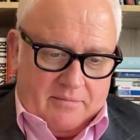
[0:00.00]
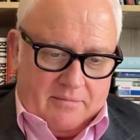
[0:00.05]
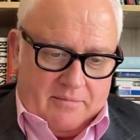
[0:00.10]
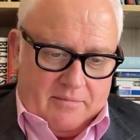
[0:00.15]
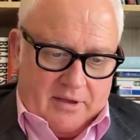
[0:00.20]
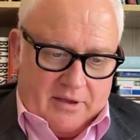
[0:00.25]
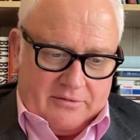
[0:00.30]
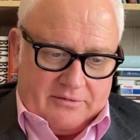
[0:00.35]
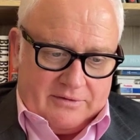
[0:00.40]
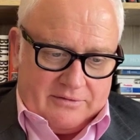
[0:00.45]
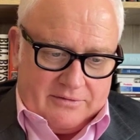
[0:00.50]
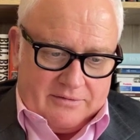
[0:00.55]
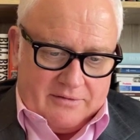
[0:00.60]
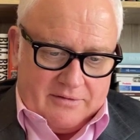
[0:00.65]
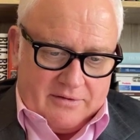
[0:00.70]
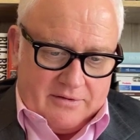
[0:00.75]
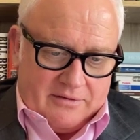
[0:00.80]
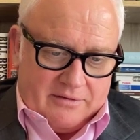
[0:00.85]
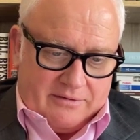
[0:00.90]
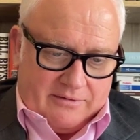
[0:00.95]
because
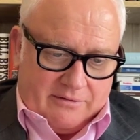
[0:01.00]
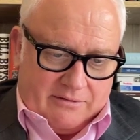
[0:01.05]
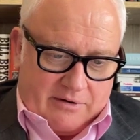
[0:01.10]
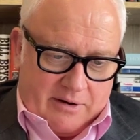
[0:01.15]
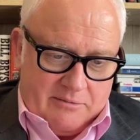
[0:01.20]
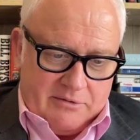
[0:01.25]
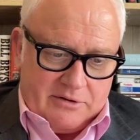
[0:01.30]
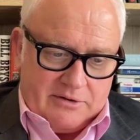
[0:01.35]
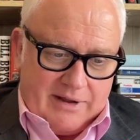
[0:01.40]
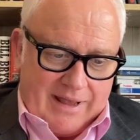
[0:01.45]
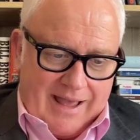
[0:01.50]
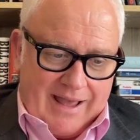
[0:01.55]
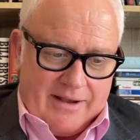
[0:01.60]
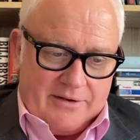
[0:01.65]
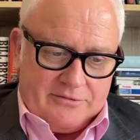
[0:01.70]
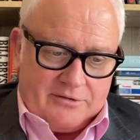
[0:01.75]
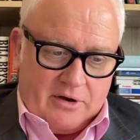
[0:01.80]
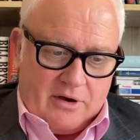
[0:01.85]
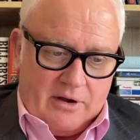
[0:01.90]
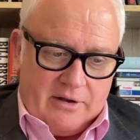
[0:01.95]
criminal
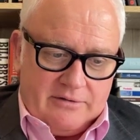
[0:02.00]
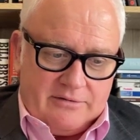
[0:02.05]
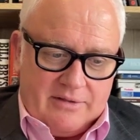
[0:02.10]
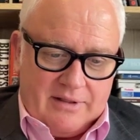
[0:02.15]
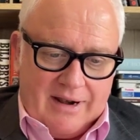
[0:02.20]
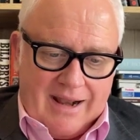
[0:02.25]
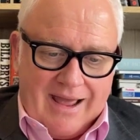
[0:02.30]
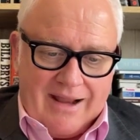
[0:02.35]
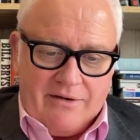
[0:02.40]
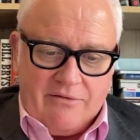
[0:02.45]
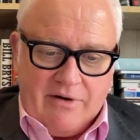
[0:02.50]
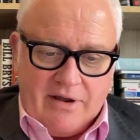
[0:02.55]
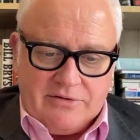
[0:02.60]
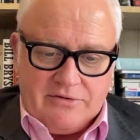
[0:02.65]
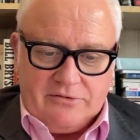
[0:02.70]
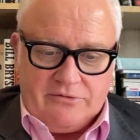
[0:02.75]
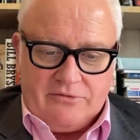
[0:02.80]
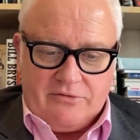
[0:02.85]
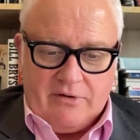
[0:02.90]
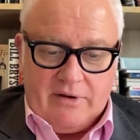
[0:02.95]
gangs are going to the land
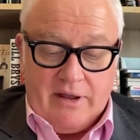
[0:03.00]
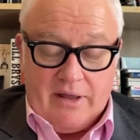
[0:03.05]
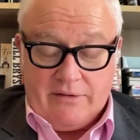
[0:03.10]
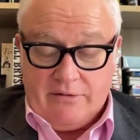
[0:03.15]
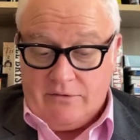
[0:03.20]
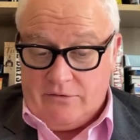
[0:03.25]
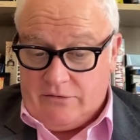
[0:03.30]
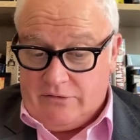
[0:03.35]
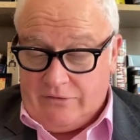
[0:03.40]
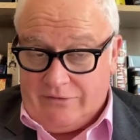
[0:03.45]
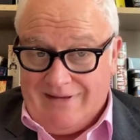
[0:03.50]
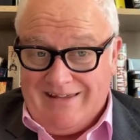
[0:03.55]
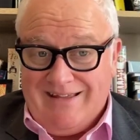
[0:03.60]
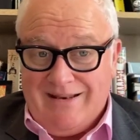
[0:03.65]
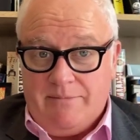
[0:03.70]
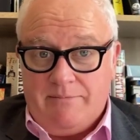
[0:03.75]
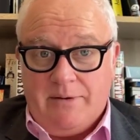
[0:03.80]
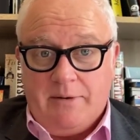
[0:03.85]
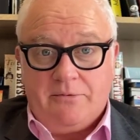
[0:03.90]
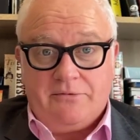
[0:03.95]
registry and
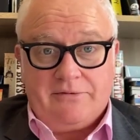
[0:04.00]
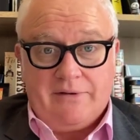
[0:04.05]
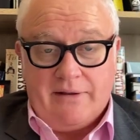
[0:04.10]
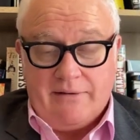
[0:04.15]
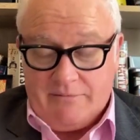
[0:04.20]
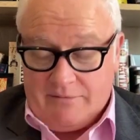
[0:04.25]
stealing people's